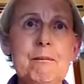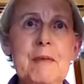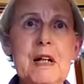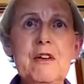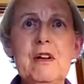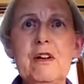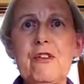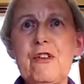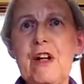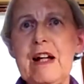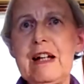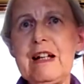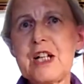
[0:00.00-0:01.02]
political
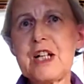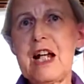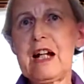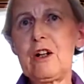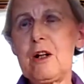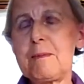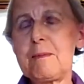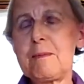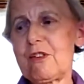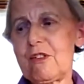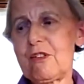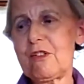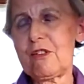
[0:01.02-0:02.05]
science,
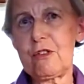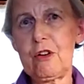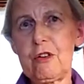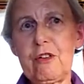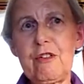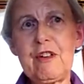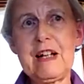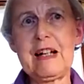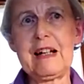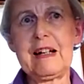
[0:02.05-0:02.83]
economics, geography,